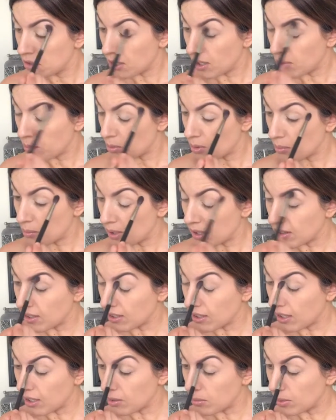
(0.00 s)
able to blend the
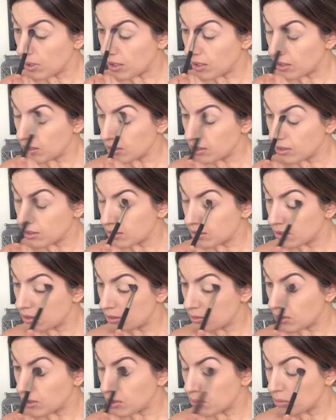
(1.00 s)
colour better
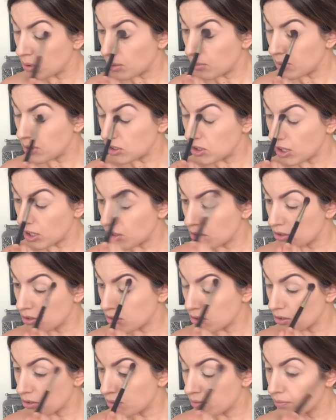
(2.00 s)
when you pop the shadows
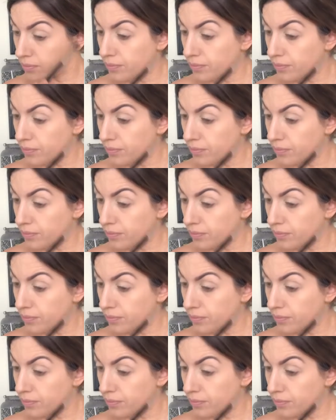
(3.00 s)
on.